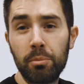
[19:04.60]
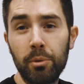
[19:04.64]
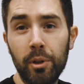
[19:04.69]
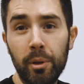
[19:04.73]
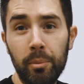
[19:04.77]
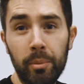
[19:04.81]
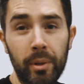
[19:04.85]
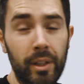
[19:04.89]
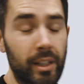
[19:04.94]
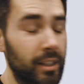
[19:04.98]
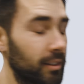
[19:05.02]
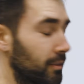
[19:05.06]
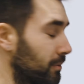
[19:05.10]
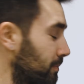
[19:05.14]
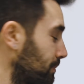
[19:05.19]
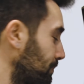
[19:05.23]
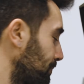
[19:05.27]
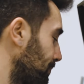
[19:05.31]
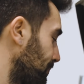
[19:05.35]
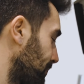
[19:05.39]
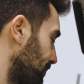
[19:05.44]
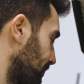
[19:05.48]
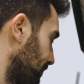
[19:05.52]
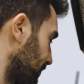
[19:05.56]
pretty big.
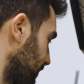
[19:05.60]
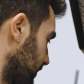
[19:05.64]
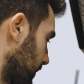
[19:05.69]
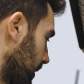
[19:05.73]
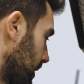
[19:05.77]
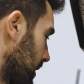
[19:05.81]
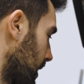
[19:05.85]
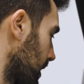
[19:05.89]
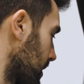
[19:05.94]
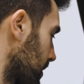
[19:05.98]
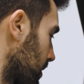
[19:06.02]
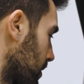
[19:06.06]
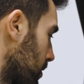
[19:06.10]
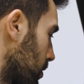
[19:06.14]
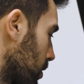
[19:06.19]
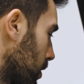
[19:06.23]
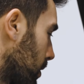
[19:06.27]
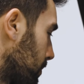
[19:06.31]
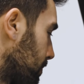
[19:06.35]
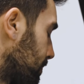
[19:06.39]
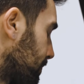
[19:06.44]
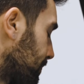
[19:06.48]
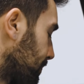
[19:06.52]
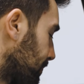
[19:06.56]
Does the
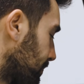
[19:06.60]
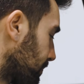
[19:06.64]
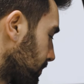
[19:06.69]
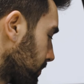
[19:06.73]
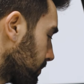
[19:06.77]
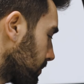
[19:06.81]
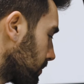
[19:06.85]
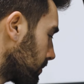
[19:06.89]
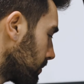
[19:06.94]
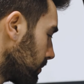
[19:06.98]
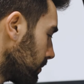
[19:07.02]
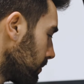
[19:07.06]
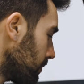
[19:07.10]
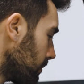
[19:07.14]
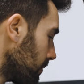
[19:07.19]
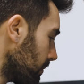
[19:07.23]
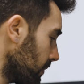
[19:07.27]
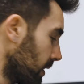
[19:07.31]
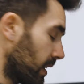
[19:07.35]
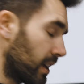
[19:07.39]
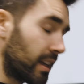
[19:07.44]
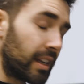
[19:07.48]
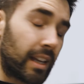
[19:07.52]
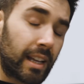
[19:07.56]
job.
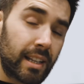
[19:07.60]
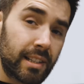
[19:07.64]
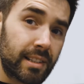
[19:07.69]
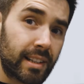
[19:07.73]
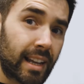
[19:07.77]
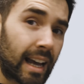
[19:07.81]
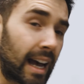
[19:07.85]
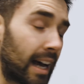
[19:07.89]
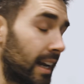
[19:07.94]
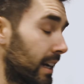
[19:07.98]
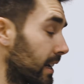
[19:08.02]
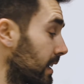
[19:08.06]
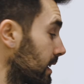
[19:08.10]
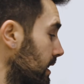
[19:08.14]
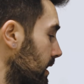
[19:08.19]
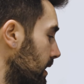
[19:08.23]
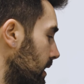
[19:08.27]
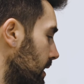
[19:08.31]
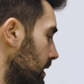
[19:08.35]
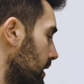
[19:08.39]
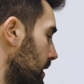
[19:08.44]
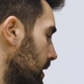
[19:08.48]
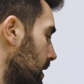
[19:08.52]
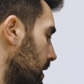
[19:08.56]
Is catted.
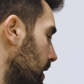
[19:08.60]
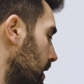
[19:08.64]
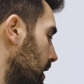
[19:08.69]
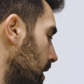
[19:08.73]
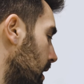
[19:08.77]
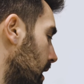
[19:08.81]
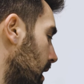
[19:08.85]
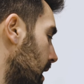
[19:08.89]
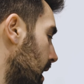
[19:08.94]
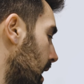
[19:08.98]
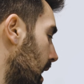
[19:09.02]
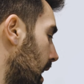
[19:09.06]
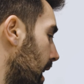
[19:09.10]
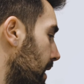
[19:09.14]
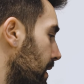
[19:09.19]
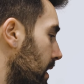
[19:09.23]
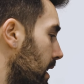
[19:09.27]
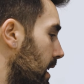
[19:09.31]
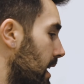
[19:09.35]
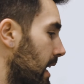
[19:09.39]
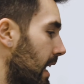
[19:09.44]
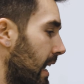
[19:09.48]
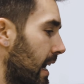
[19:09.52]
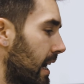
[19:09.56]
And
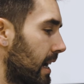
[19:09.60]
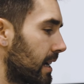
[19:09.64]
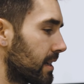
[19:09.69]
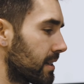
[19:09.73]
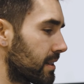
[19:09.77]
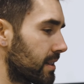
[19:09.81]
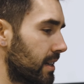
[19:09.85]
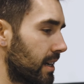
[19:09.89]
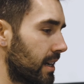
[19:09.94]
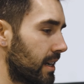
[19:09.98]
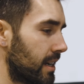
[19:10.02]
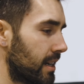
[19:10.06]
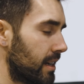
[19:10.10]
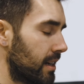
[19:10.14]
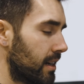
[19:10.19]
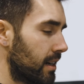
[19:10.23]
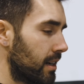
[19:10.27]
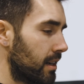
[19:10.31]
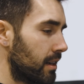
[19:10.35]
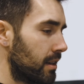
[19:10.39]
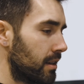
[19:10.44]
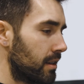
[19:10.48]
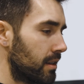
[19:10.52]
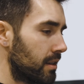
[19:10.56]
then he has
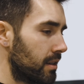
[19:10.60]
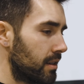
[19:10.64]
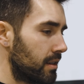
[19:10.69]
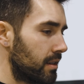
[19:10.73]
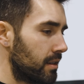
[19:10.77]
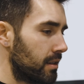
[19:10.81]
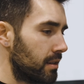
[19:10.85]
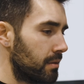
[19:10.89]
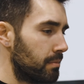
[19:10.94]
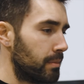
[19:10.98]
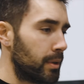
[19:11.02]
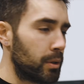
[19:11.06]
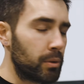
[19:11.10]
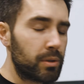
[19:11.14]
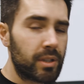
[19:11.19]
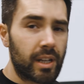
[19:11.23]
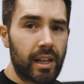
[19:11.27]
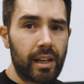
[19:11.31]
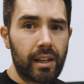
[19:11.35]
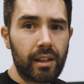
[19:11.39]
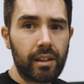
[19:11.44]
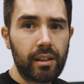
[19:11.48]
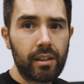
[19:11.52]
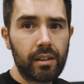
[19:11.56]
a
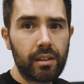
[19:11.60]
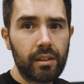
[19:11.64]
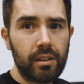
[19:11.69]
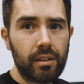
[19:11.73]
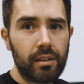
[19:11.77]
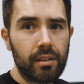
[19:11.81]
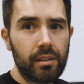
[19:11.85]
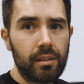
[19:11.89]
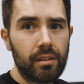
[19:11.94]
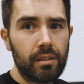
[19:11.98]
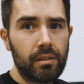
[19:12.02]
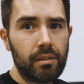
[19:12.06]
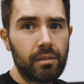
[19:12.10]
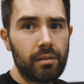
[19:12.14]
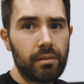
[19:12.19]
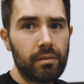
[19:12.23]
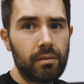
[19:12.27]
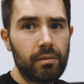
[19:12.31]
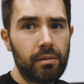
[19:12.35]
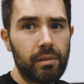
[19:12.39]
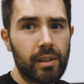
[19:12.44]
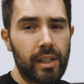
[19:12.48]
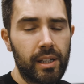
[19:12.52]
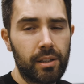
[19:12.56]
Miltech
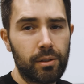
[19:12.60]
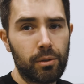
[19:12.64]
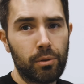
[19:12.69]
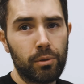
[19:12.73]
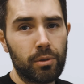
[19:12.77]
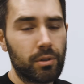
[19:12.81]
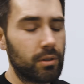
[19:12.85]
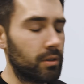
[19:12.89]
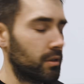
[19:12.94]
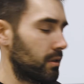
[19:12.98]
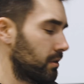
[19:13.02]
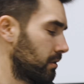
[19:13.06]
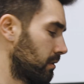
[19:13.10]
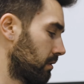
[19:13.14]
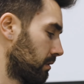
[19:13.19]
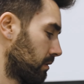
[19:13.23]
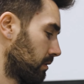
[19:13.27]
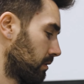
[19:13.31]
exhaust,